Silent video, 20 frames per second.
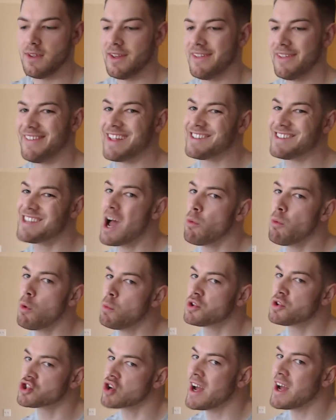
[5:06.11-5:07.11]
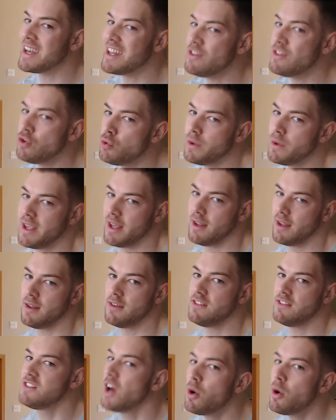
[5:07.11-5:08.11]
That's not what we're trying to do here.
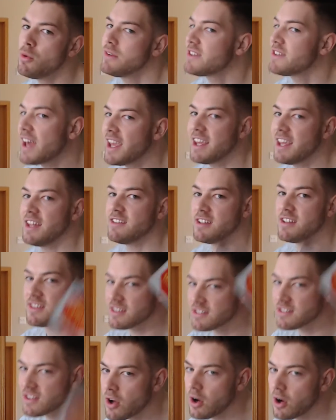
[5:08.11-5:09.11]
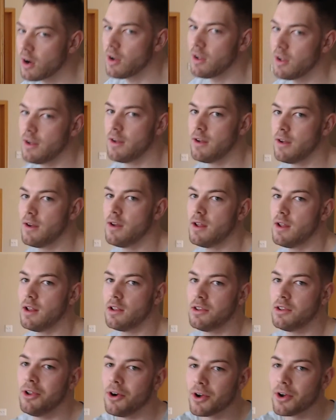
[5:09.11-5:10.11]
Don't take it to the store.
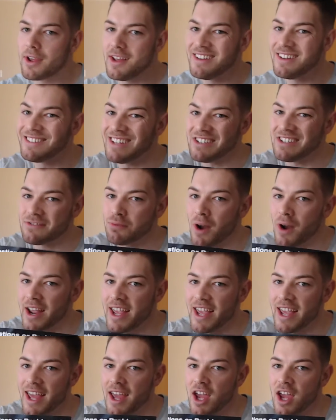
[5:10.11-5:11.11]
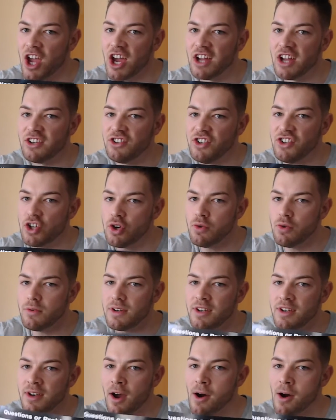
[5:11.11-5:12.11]
Look, it says right here, do
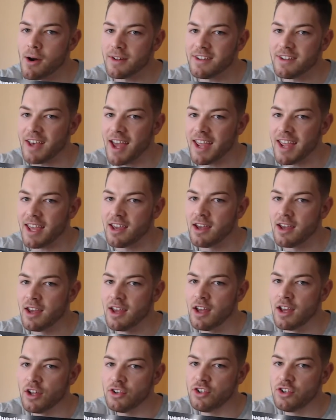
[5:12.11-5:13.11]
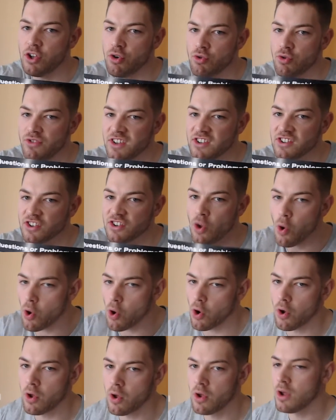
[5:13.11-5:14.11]
not take to the
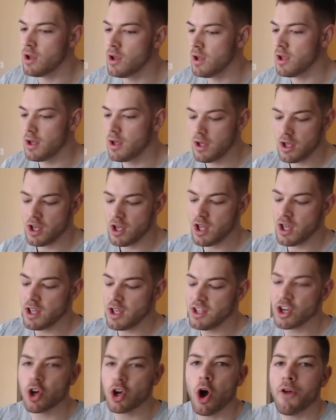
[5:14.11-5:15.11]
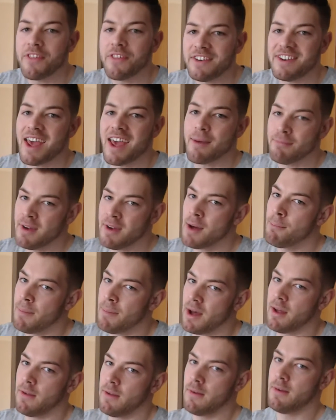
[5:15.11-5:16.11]
store. You call the damn
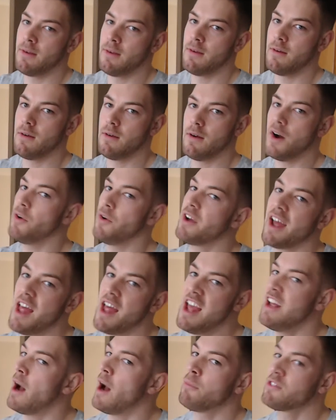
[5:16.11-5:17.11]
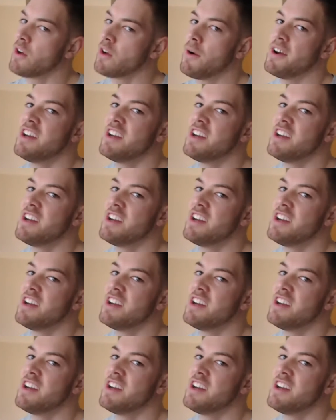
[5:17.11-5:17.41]
number. Okay, I'm sorry.